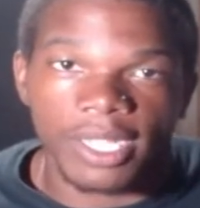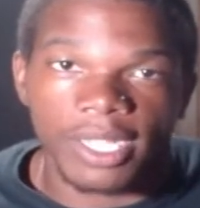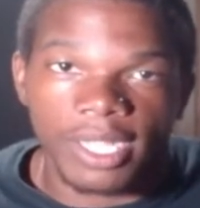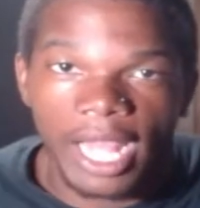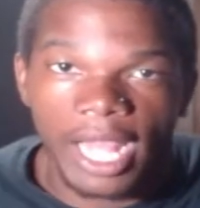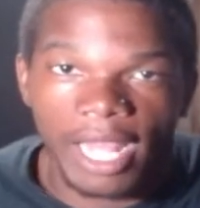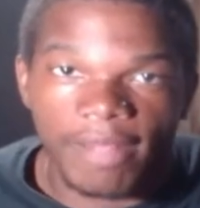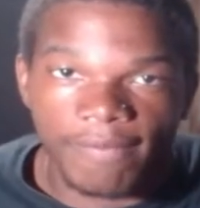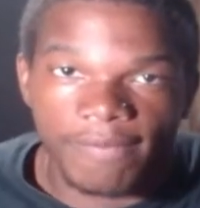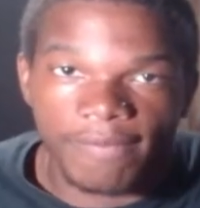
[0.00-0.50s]

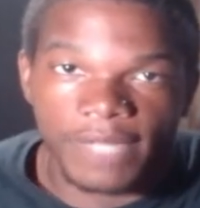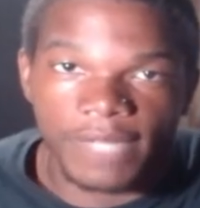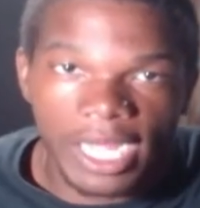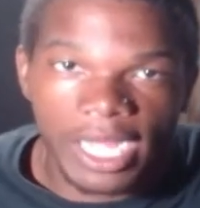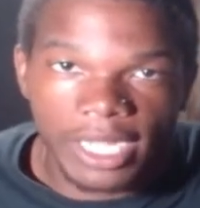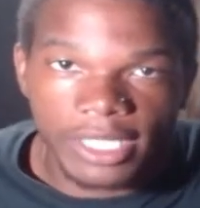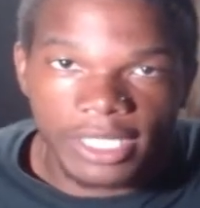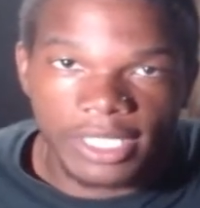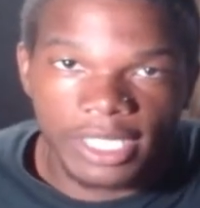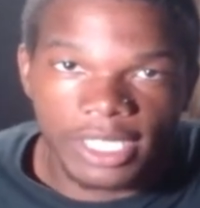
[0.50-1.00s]
Have
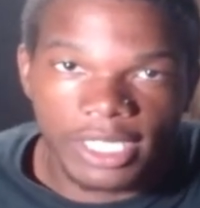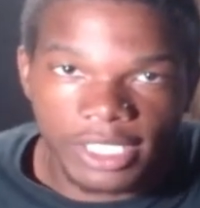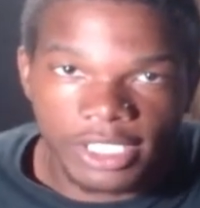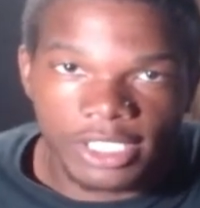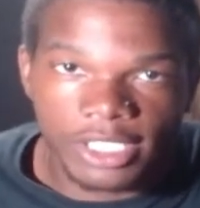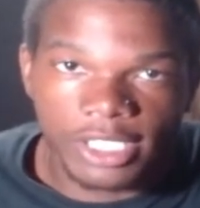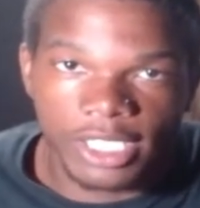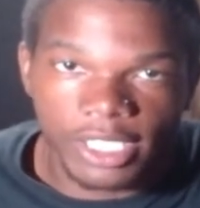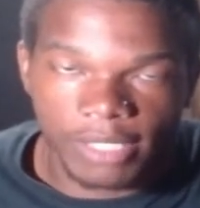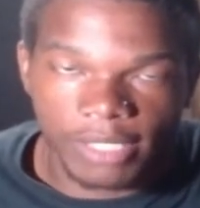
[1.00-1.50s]
not
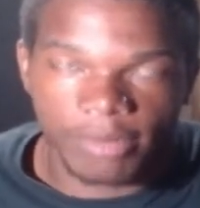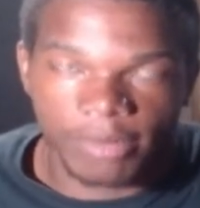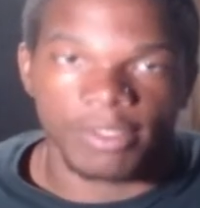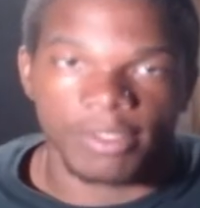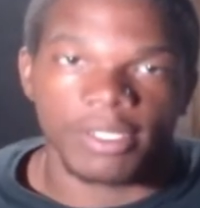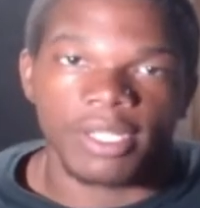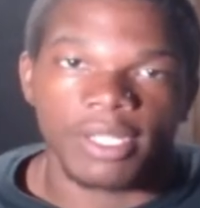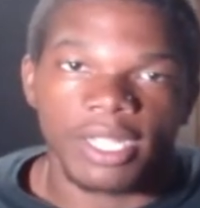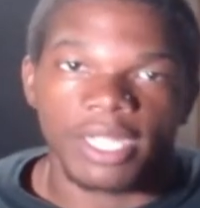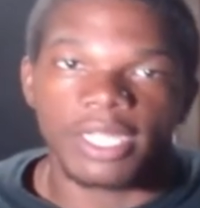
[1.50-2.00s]
touched it.
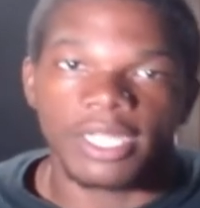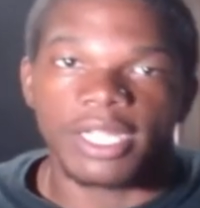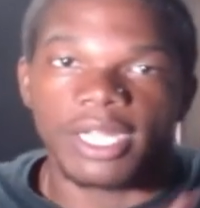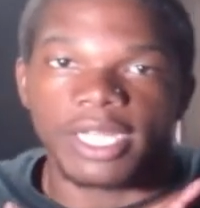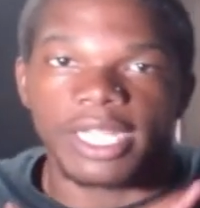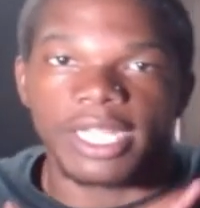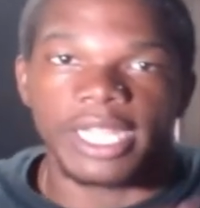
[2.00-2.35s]
Done